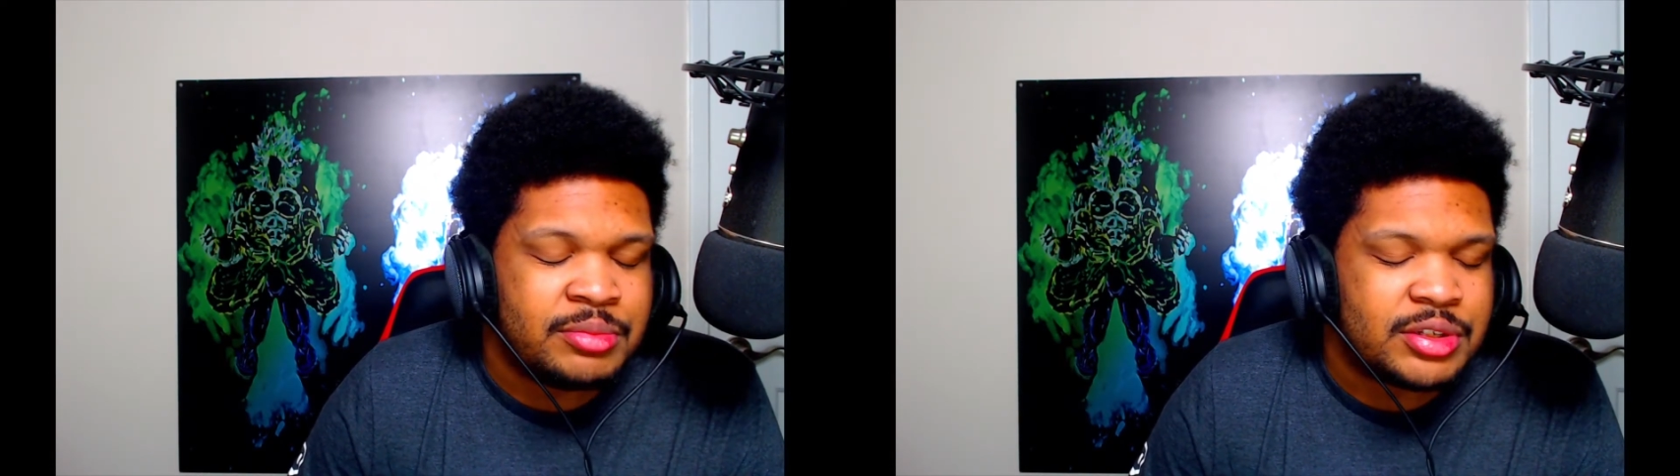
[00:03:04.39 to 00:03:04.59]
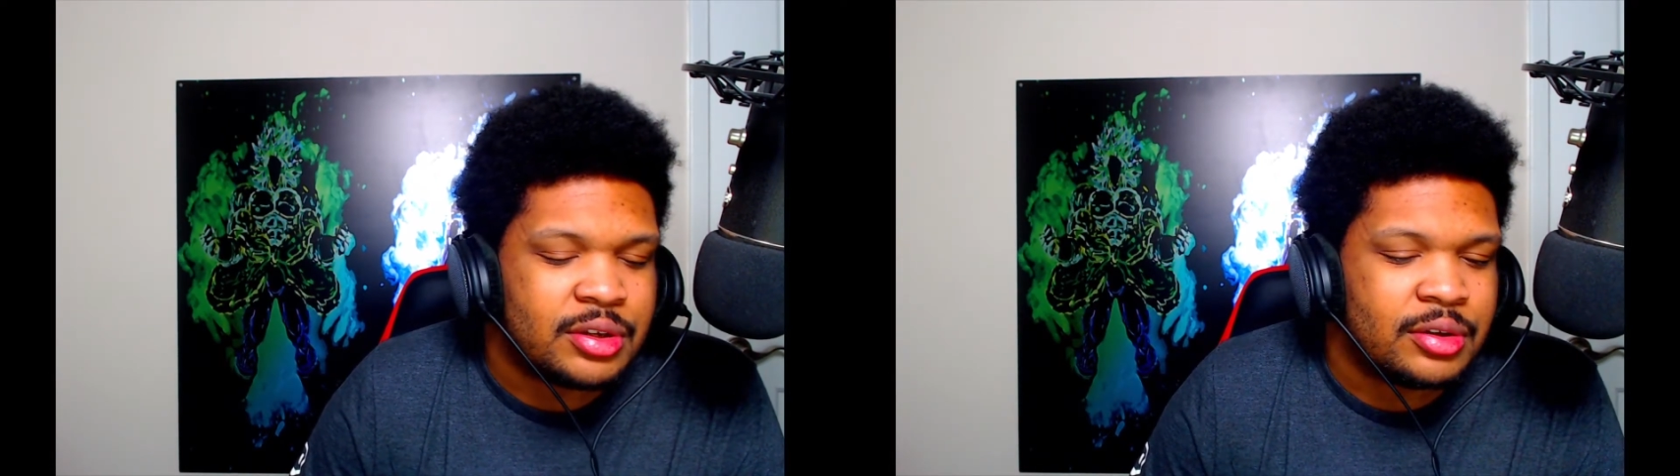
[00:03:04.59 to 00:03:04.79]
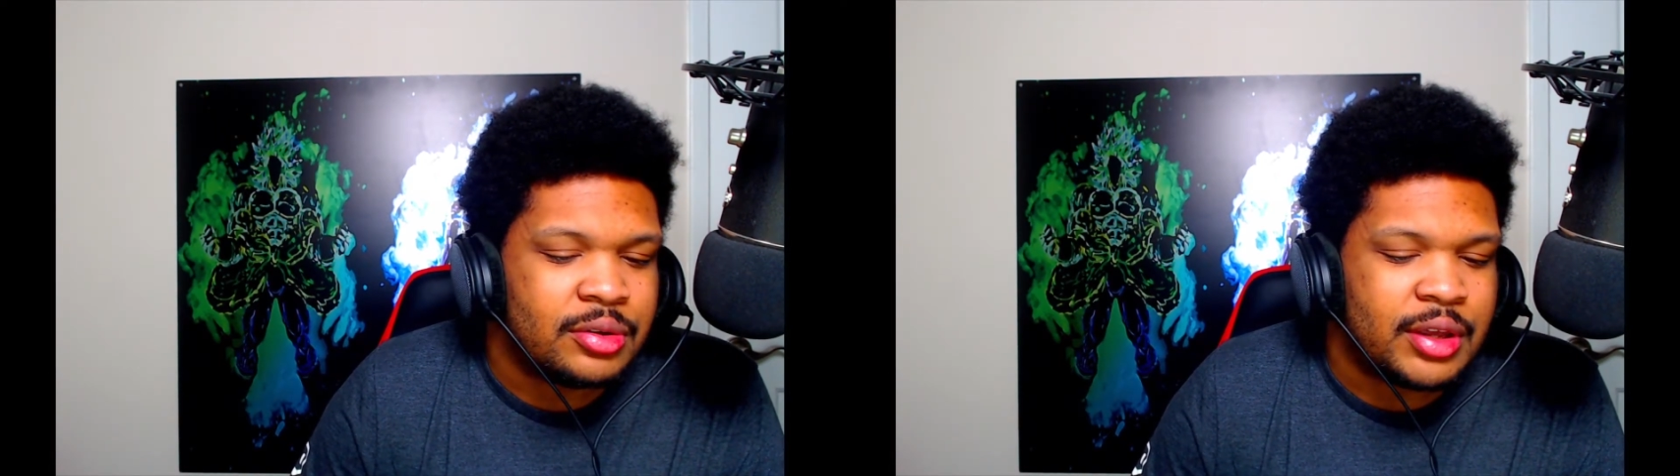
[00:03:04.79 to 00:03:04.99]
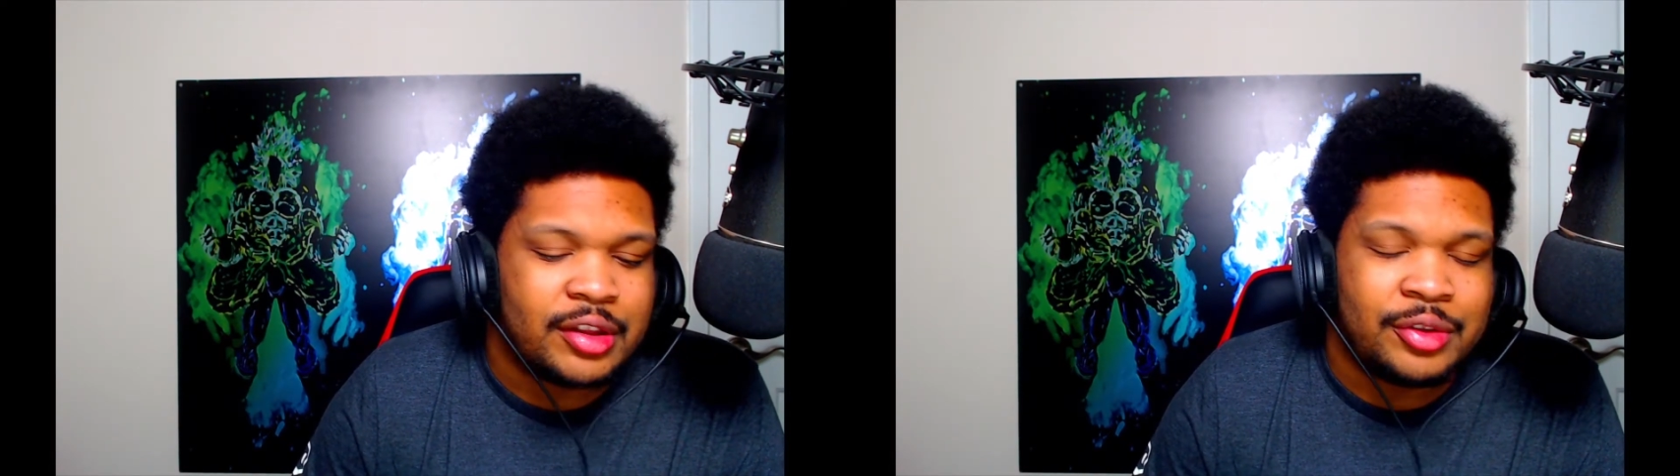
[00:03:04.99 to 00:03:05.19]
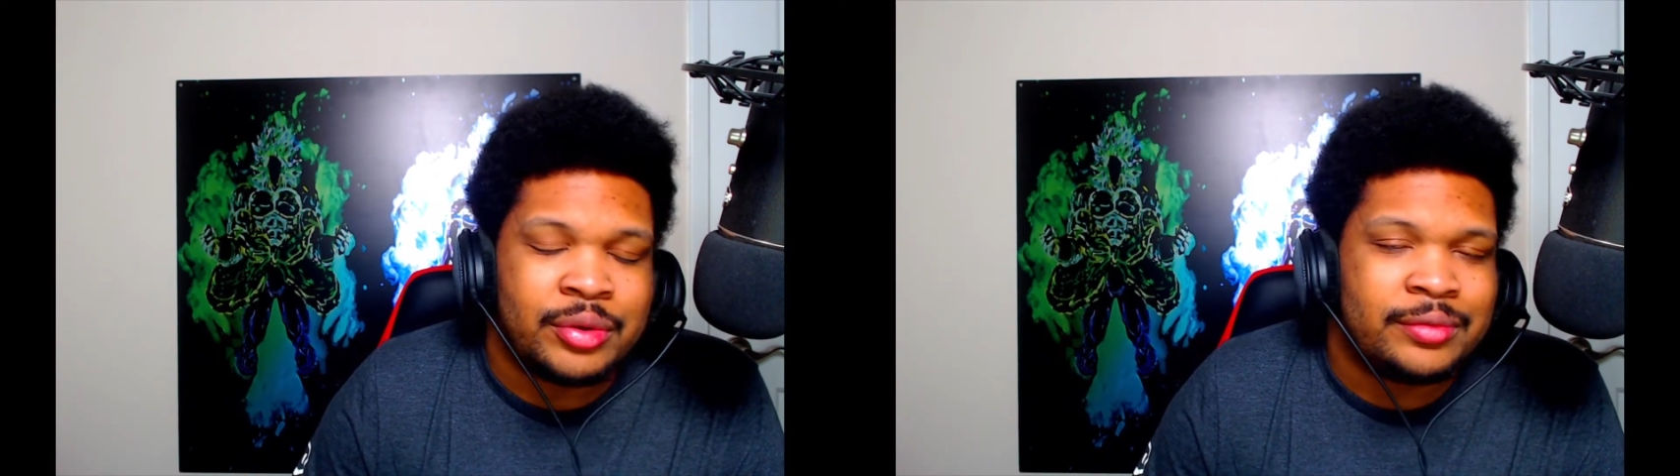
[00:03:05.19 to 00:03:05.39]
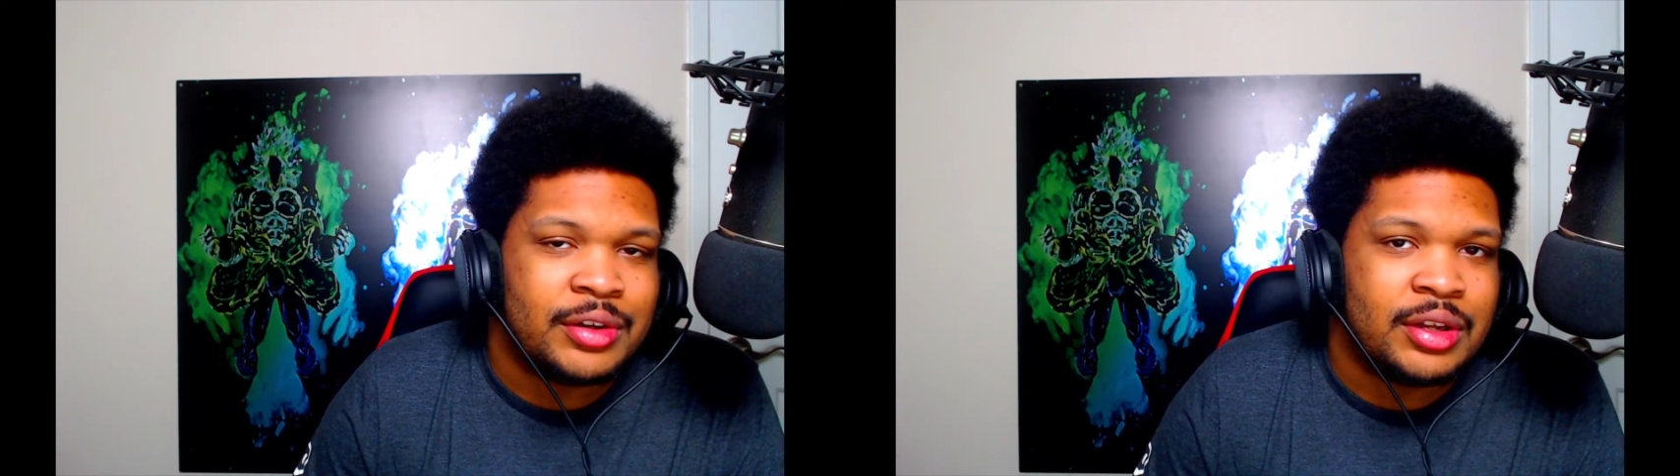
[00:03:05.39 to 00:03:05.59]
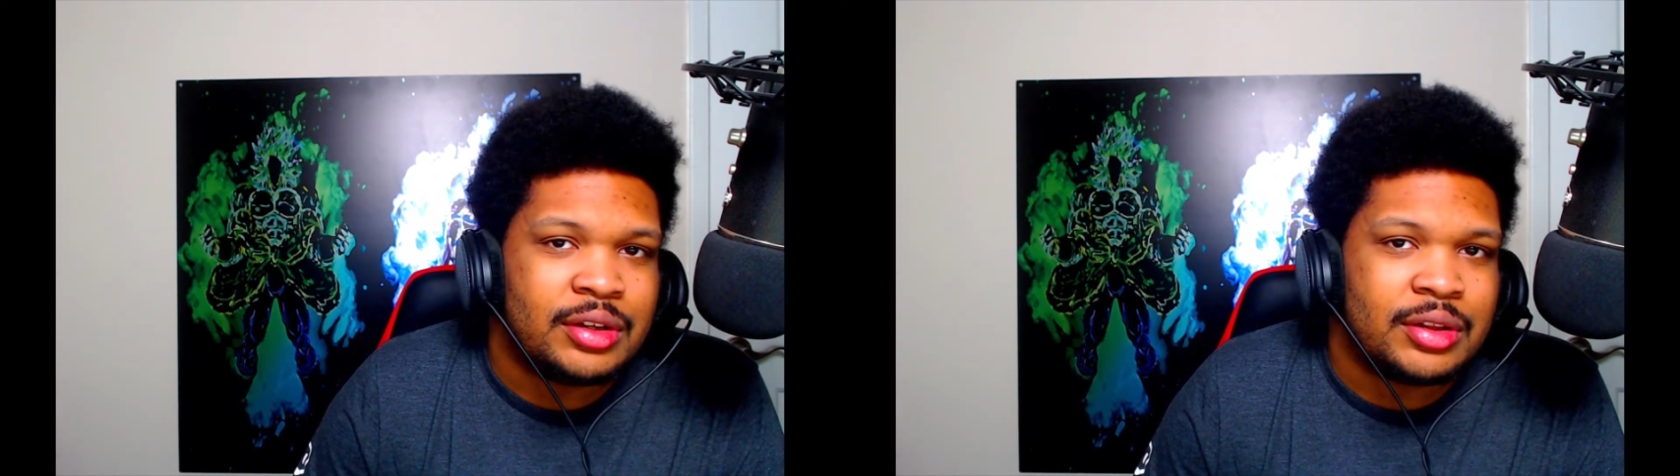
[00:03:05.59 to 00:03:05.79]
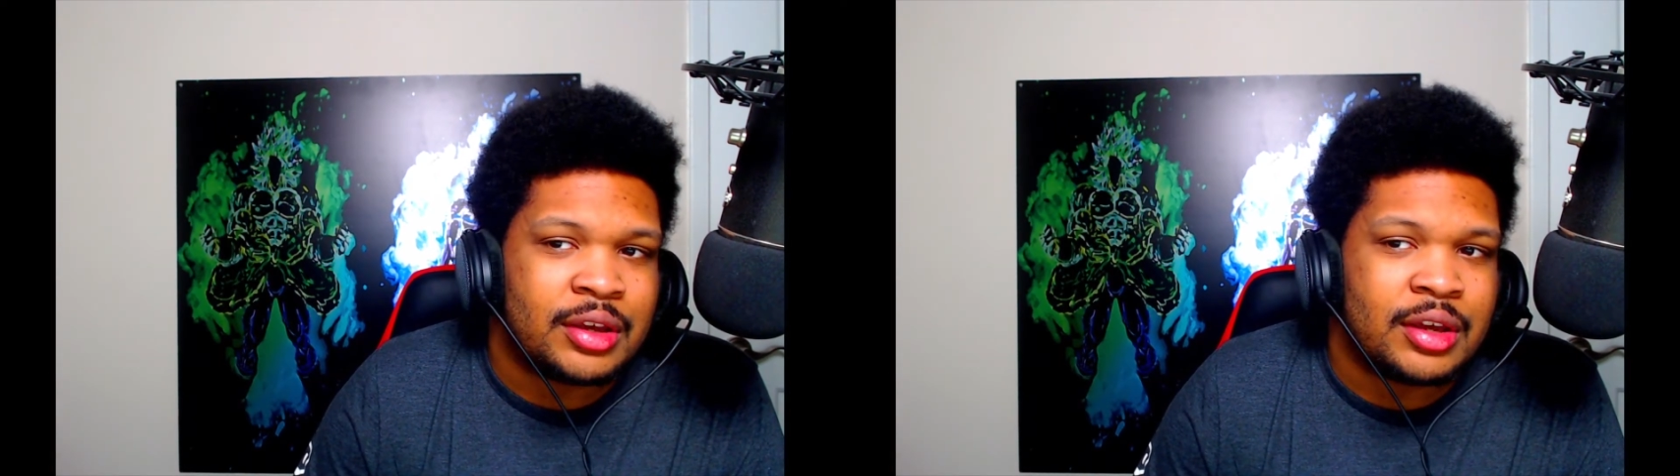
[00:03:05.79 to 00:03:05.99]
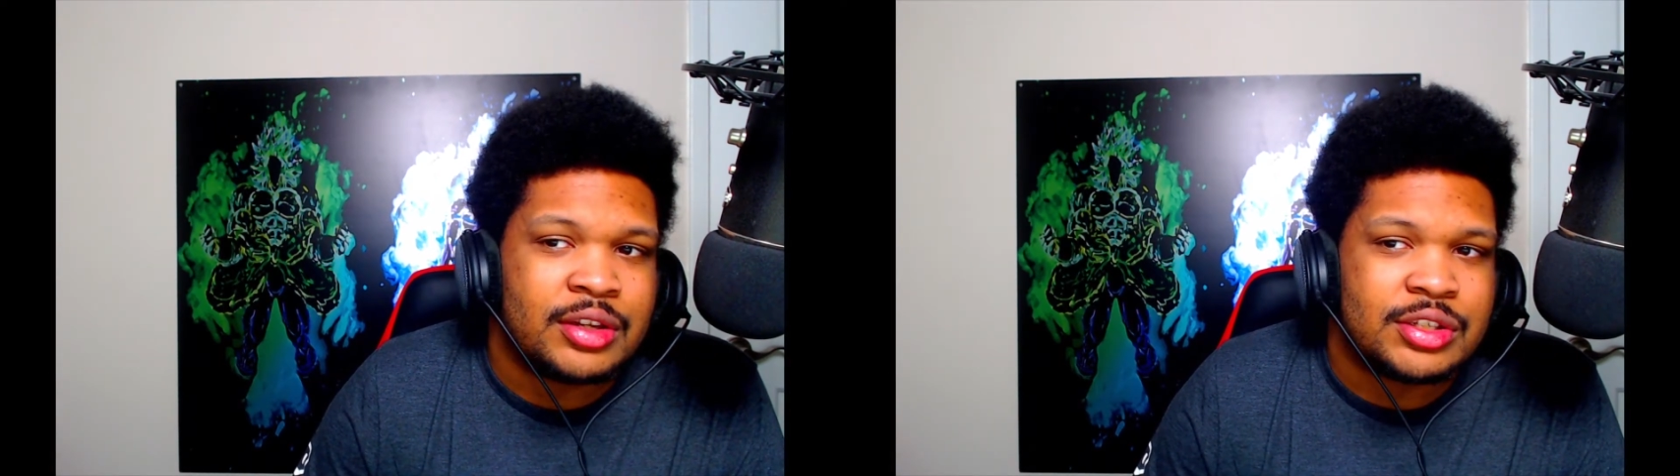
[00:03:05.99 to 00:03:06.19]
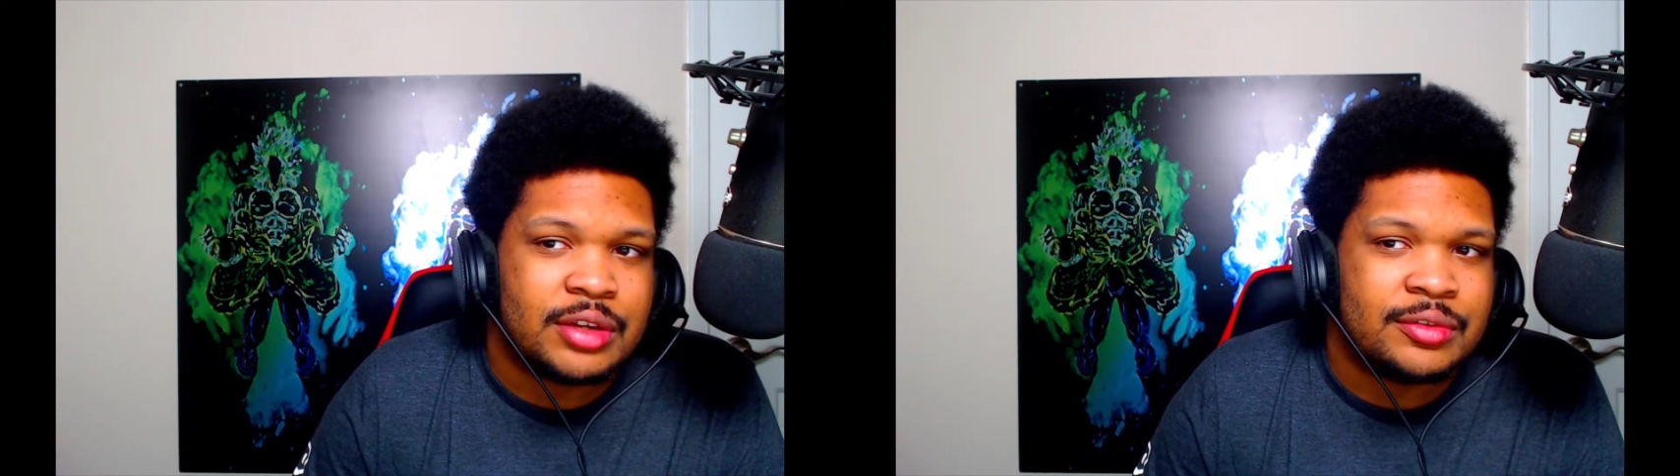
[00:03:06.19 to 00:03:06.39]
so Halo Infinite, that kind of stuff.